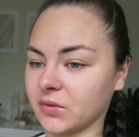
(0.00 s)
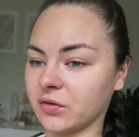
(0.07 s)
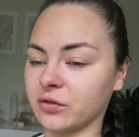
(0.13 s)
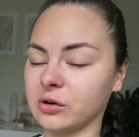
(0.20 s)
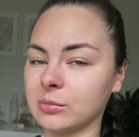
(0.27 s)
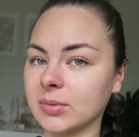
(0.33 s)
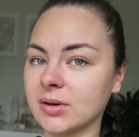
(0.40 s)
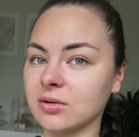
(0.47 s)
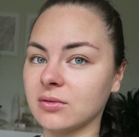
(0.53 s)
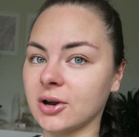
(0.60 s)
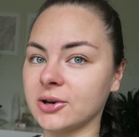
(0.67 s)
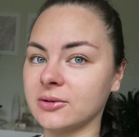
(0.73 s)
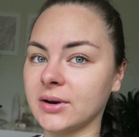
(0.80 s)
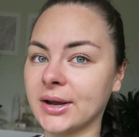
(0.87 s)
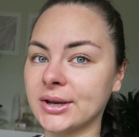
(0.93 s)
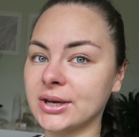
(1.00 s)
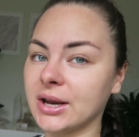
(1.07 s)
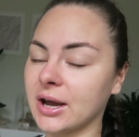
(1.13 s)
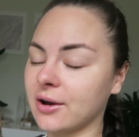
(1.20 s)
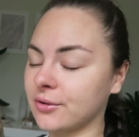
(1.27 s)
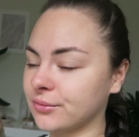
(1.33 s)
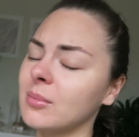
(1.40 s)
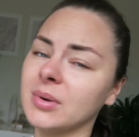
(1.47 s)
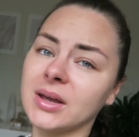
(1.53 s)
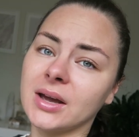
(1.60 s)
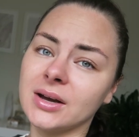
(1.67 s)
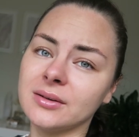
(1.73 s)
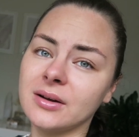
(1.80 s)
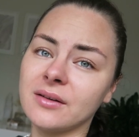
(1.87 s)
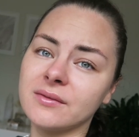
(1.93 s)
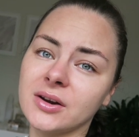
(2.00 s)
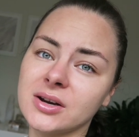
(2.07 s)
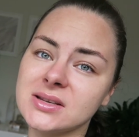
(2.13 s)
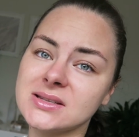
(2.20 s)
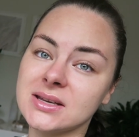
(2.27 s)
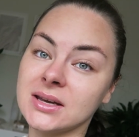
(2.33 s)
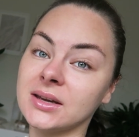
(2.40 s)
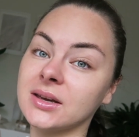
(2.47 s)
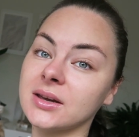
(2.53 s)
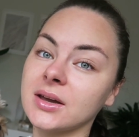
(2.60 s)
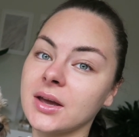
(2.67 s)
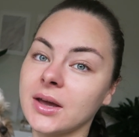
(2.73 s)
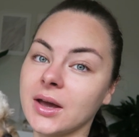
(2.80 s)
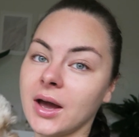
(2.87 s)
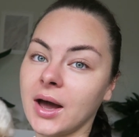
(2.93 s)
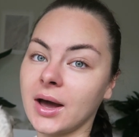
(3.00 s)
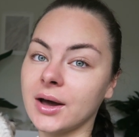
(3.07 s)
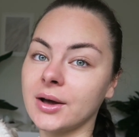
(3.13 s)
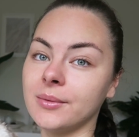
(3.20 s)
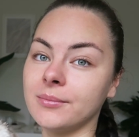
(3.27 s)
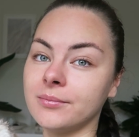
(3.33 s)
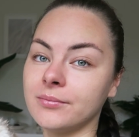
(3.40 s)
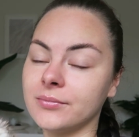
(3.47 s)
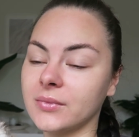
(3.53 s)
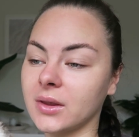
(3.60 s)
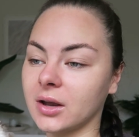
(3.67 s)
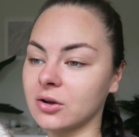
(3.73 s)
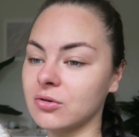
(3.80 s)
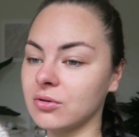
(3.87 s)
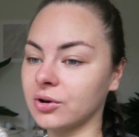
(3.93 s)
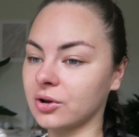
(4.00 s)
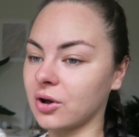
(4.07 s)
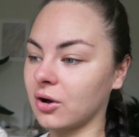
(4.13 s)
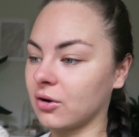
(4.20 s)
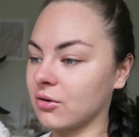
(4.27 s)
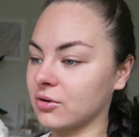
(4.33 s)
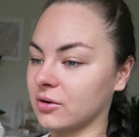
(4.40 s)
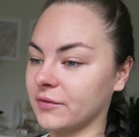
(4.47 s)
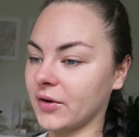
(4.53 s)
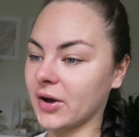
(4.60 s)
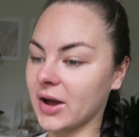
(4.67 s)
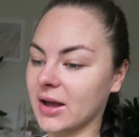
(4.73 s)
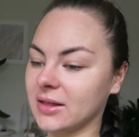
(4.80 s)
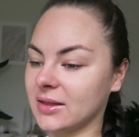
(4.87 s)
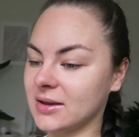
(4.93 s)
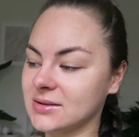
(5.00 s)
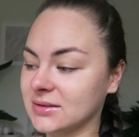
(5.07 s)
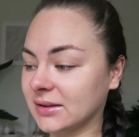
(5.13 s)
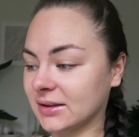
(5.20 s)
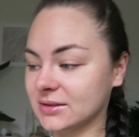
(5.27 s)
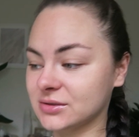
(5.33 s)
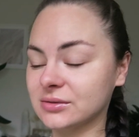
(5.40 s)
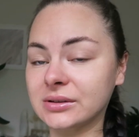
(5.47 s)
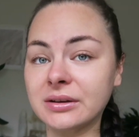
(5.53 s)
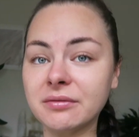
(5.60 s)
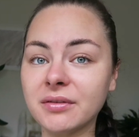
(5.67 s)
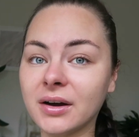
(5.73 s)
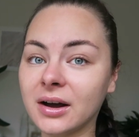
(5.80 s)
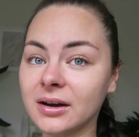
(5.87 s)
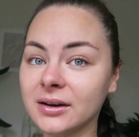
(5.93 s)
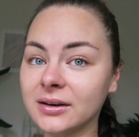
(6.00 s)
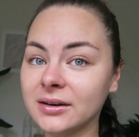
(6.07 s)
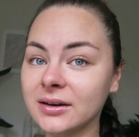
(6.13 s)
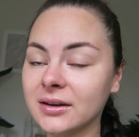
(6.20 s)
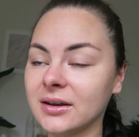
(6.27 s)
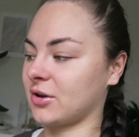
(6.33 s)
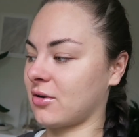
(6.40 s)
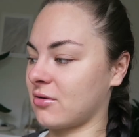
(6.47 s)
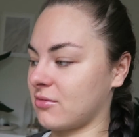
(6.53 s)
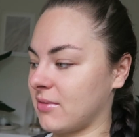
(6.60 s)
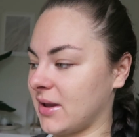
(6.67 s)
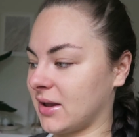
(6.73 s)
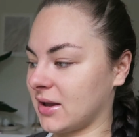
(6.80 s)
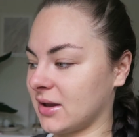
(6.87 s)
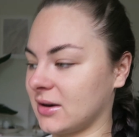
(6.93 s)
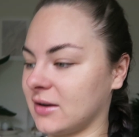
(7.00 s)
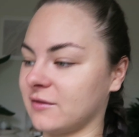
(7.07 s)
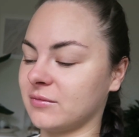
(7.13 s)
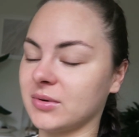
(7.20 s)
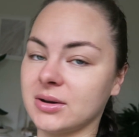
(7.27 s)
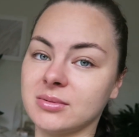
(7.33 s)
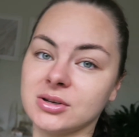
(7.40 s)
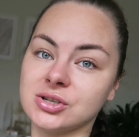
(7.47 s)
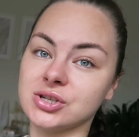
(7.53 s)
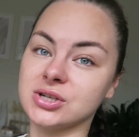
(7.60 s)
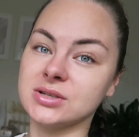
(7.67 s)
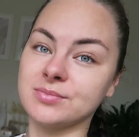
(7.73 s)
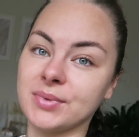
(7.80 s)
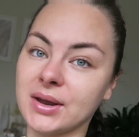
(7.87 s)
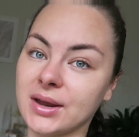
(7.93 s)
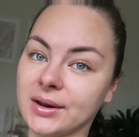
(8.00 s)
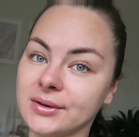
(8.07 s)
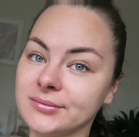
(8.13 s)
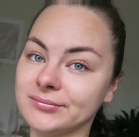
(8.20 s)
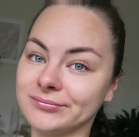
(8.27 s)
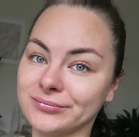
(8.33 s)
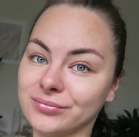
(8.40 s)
for a big run around now. But yeah, I'm very sick. Caught a cold off Eily, so that's really fun. The whole weekend I've pretty much just been